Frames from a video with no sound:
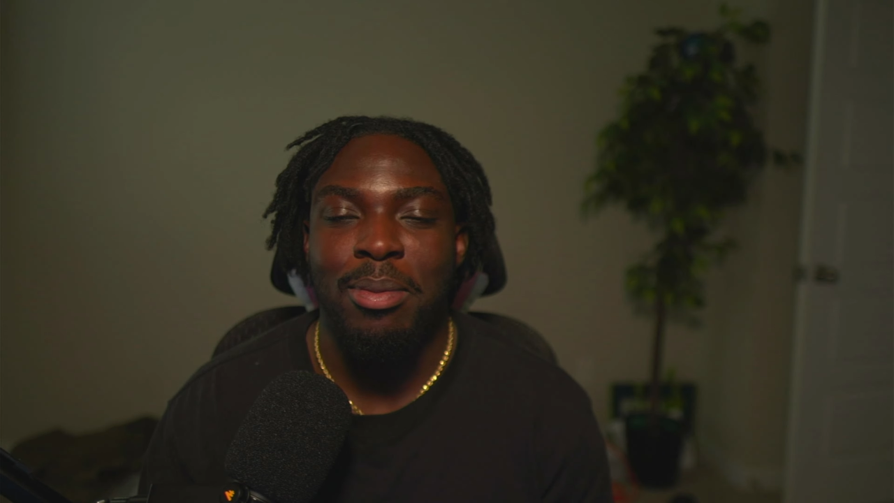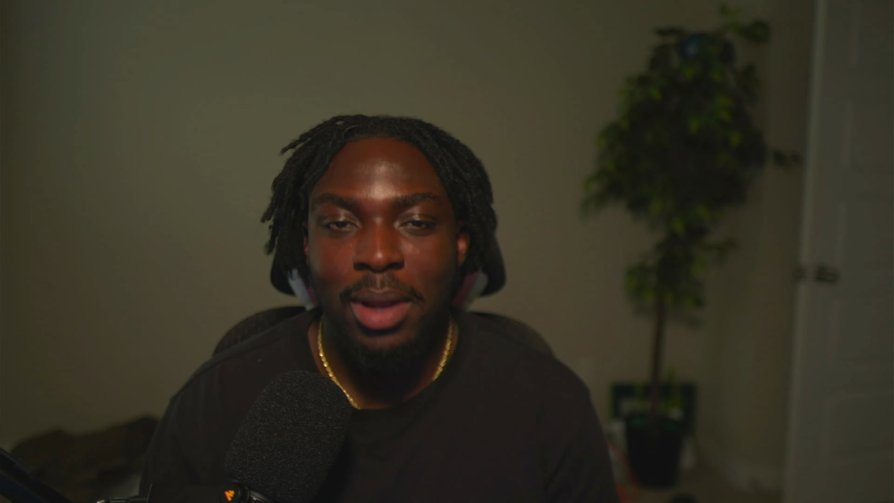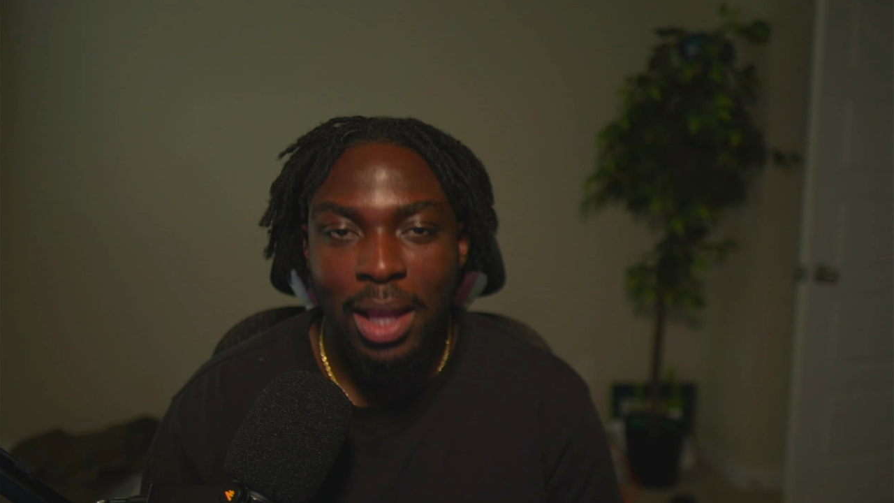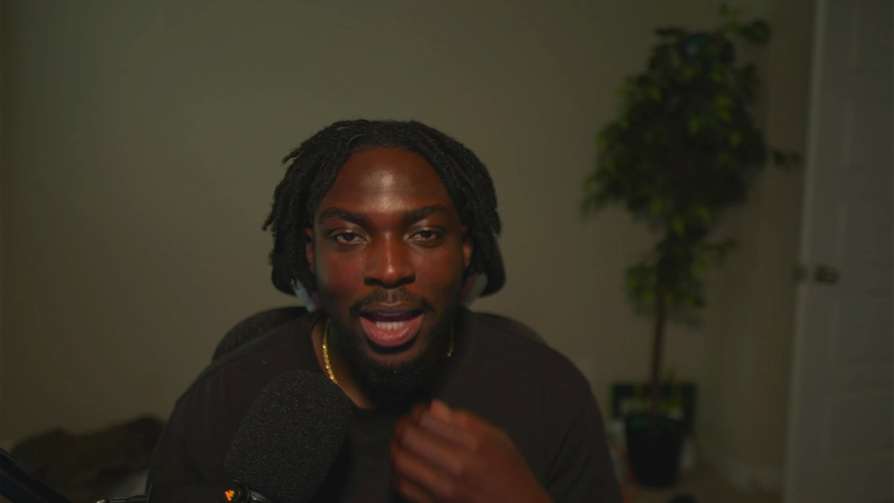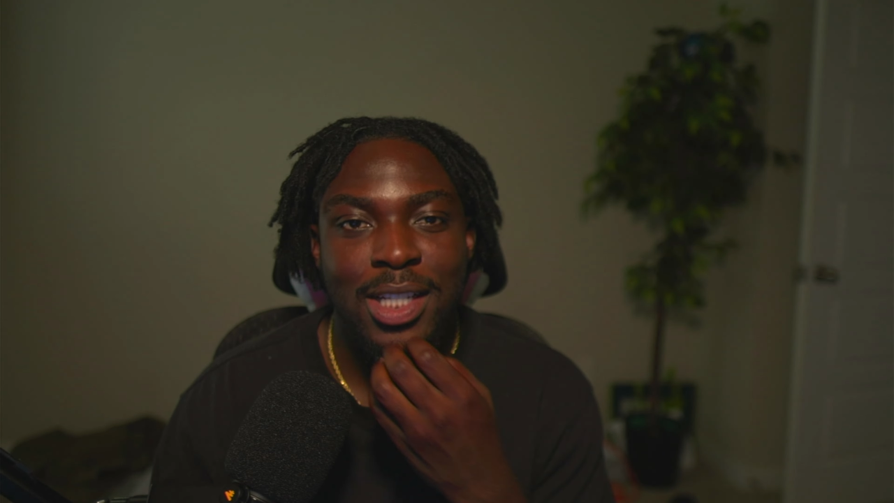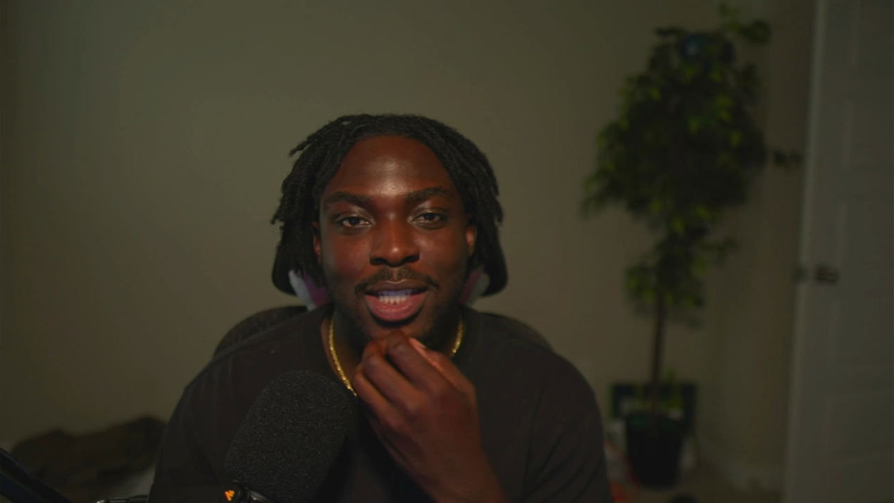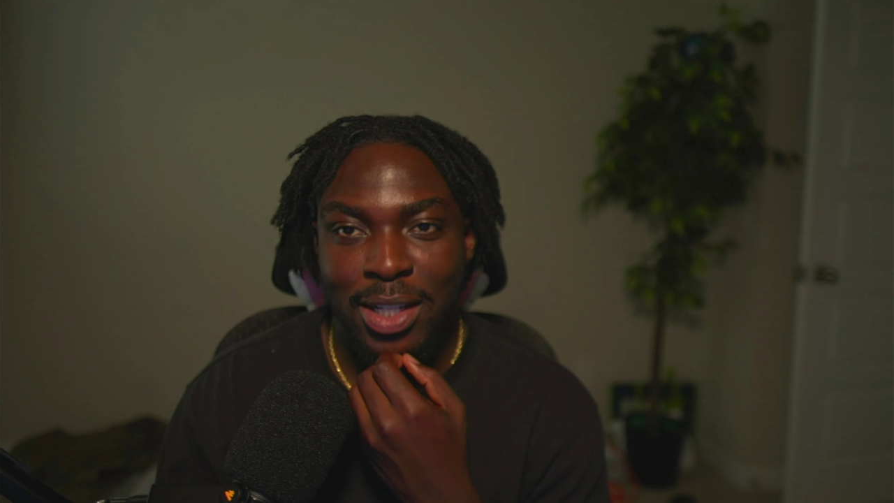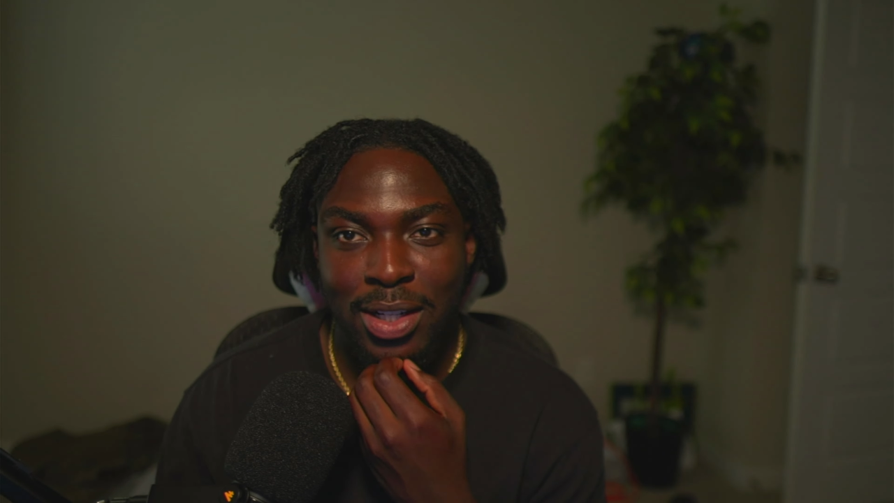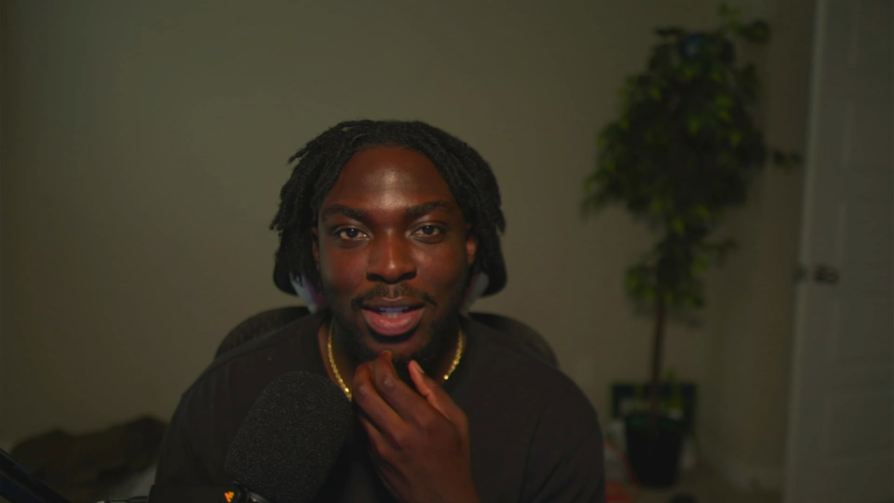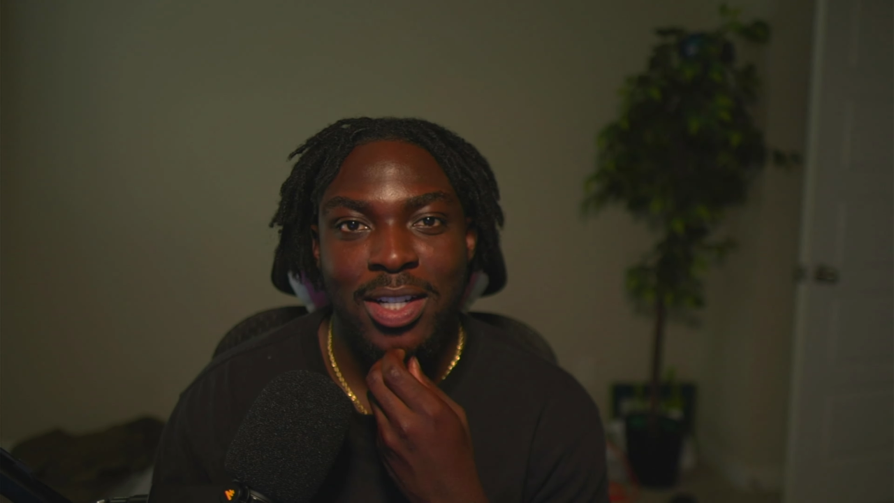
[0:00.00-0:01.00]
last
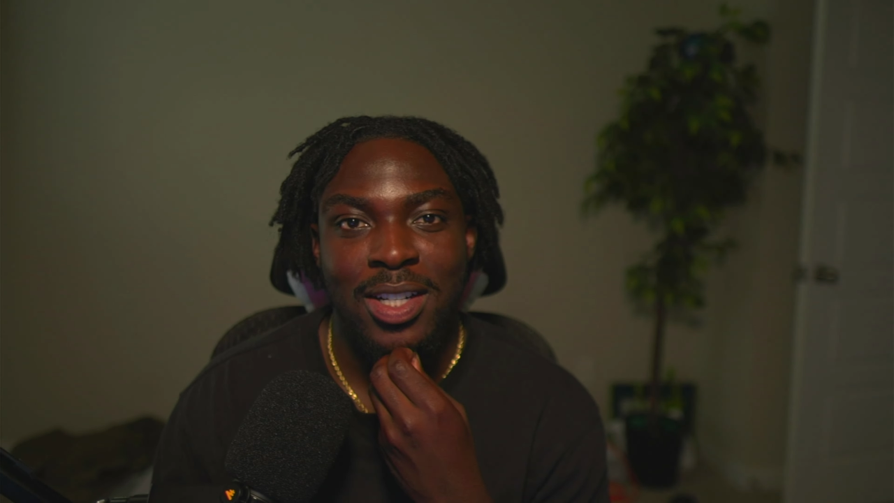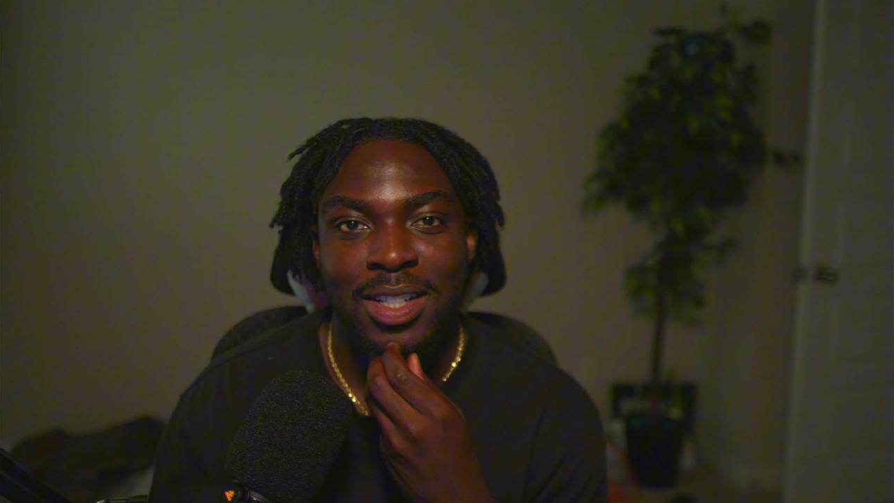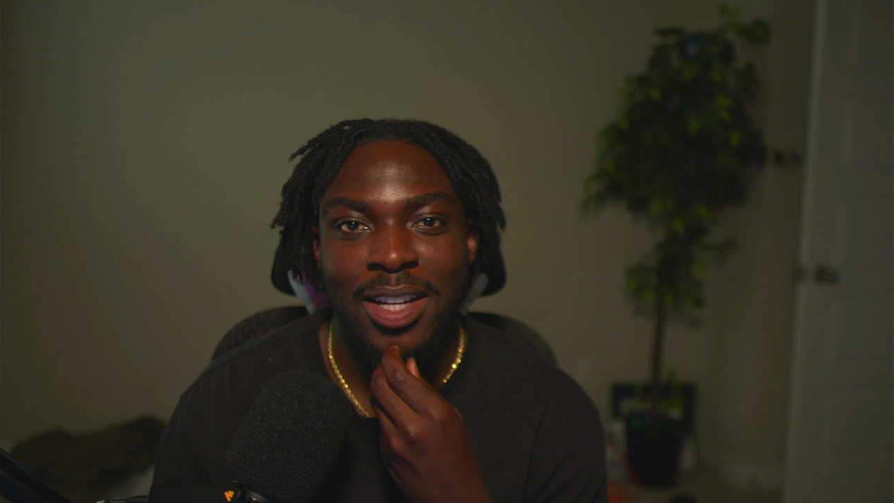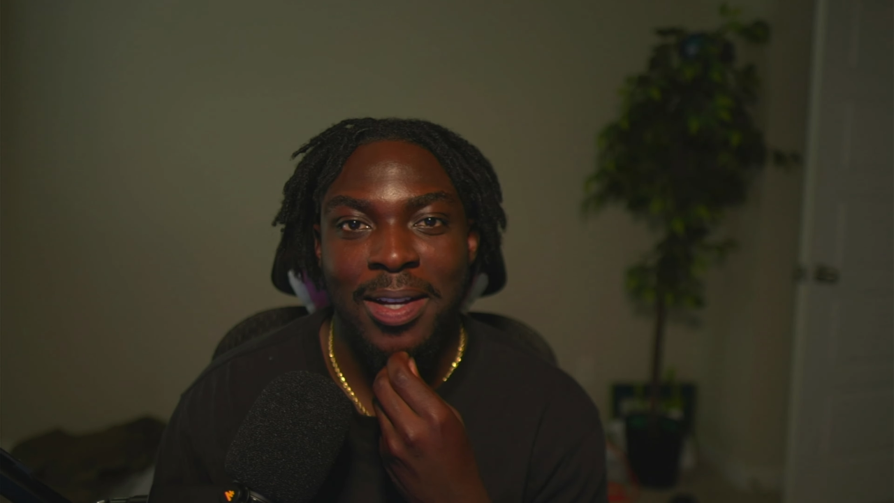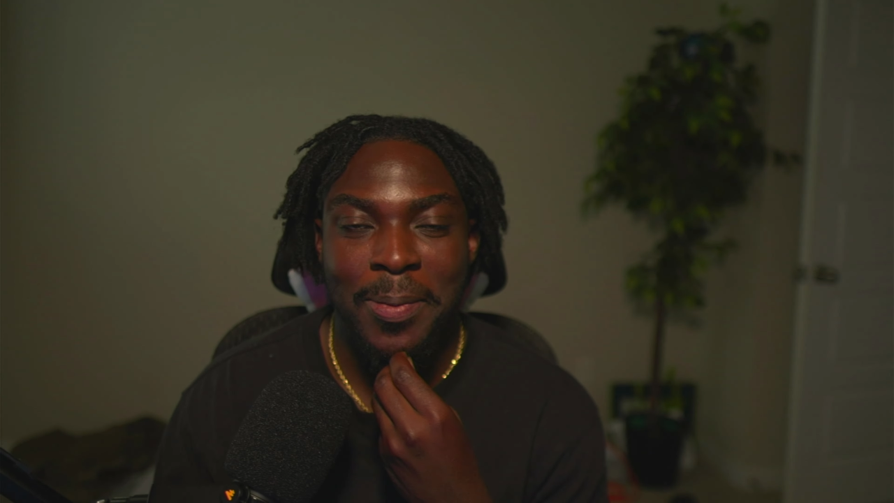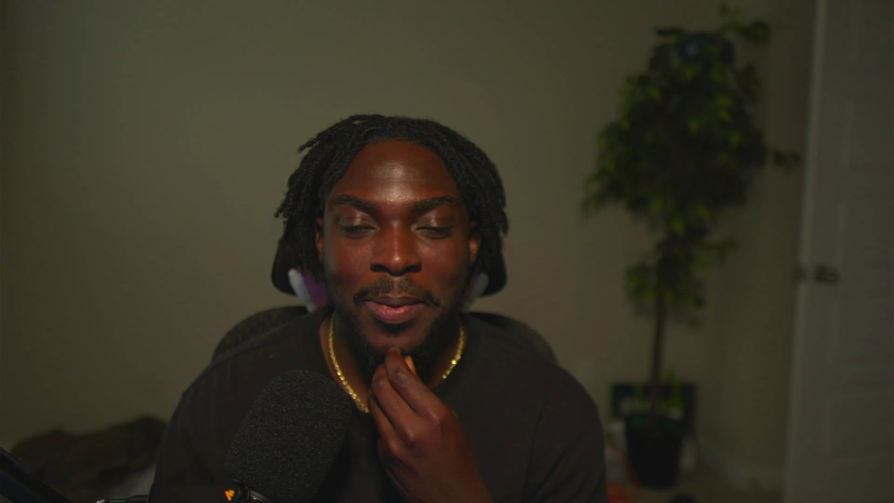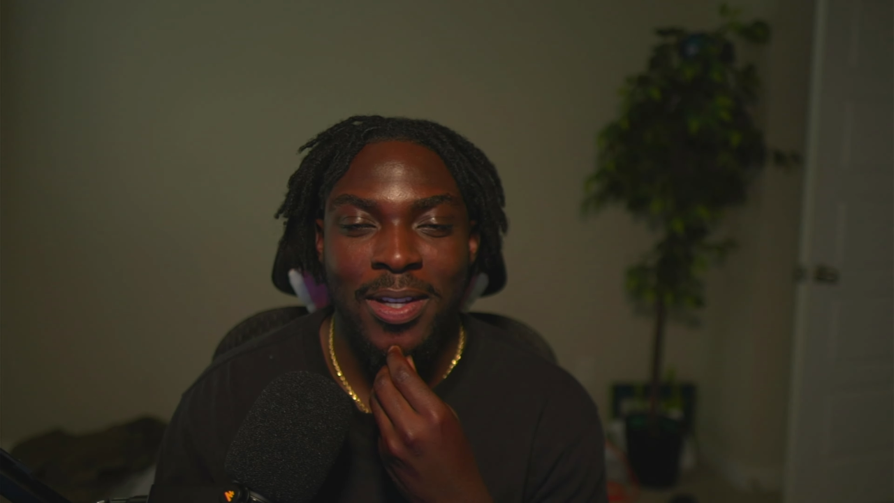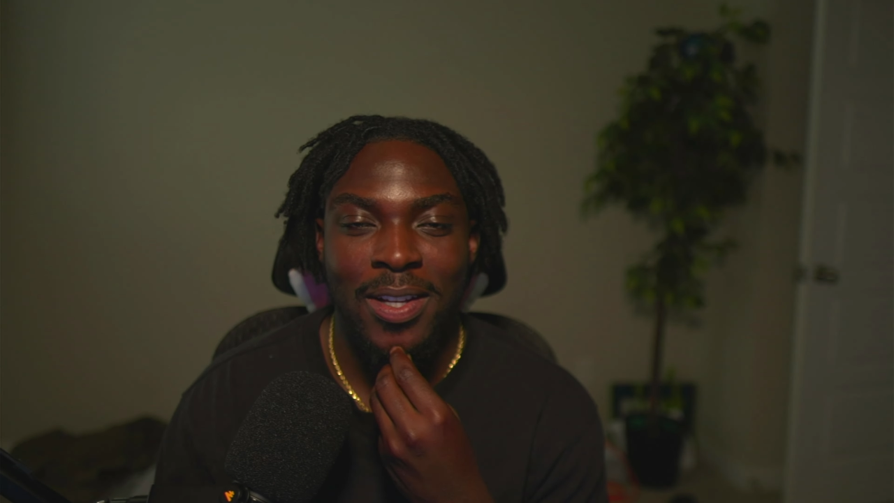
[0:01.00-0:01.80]
year. You know what I mean?